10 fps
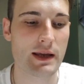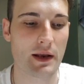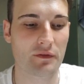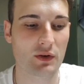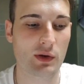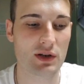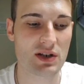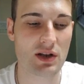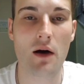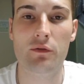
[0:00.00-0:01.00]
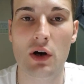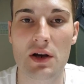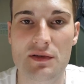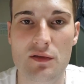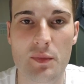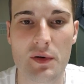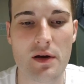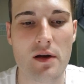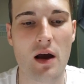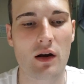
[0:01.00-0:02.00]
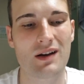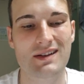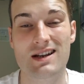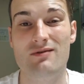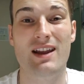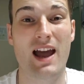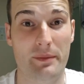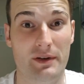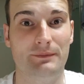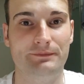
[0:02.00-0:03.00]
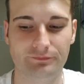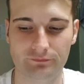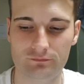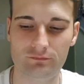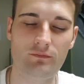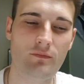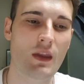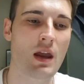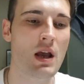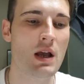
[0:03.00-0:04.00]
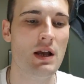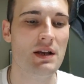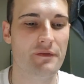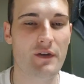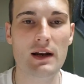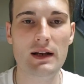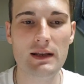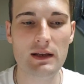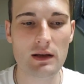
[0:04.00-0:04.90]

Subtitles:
get off to a good start for Arsenal, but I can't see it really happening. So finally,